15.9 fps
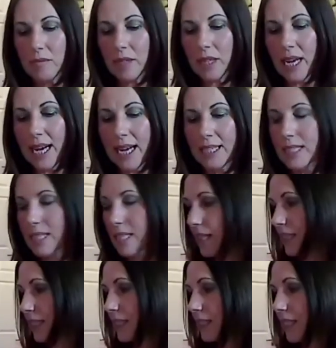And
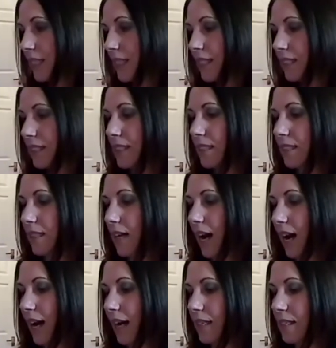this is
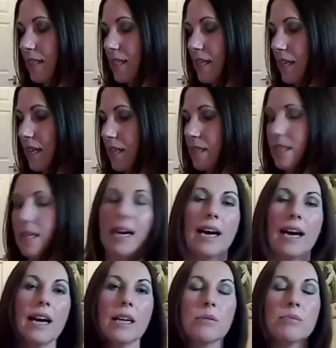designed to
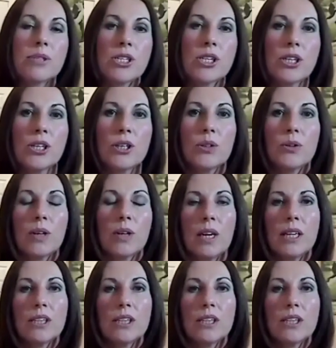help to